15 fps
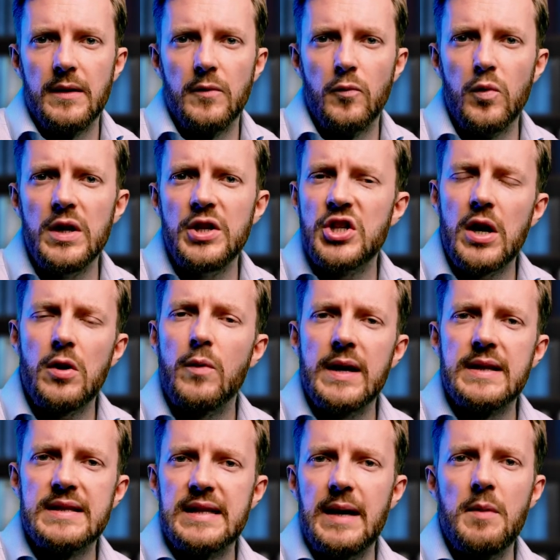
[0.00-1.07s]
will
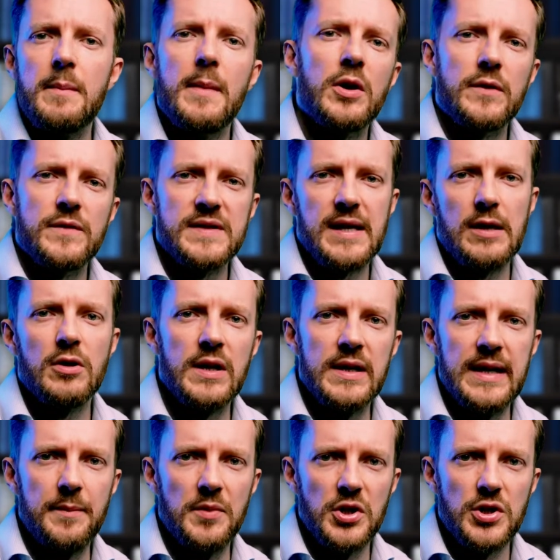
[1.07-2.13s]
generate some amount of cellular
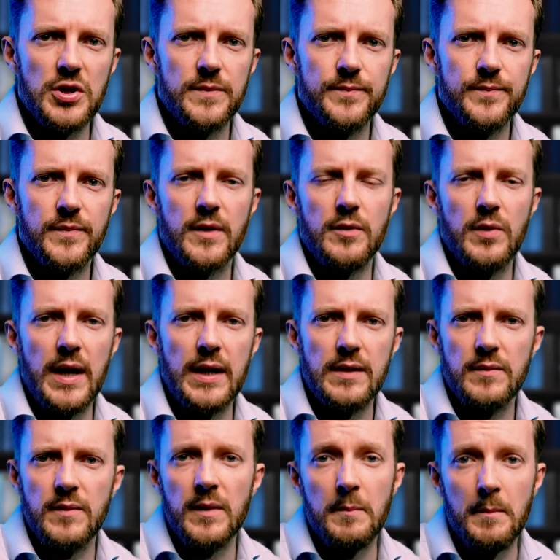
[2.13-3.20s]
damage, right?
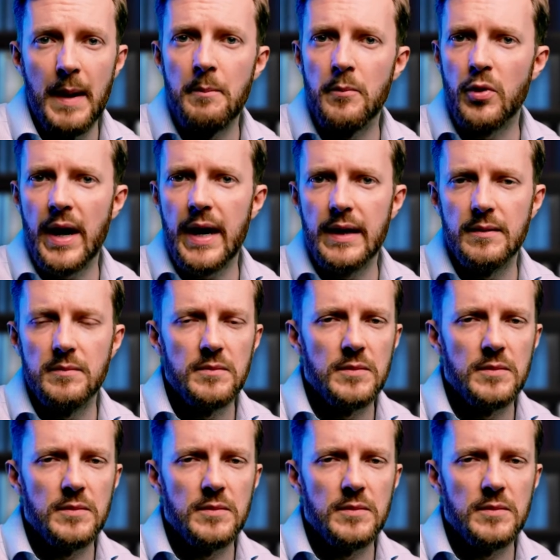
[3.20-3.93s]
Membrane,